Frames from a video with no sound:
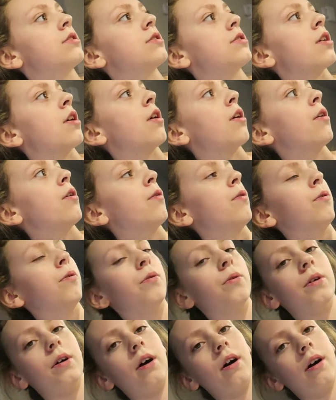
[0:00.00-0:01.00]

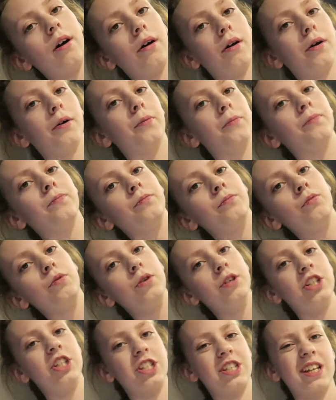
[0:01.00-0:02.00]
So um, we
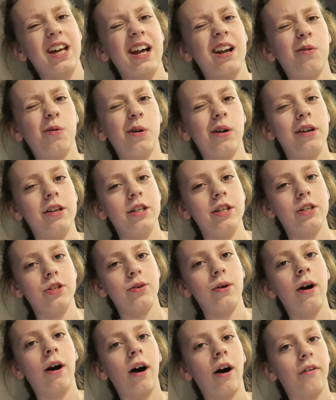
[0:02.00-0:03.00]
just kind of wanted to do
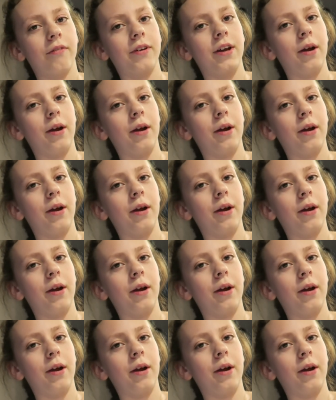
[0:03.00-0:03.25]
it off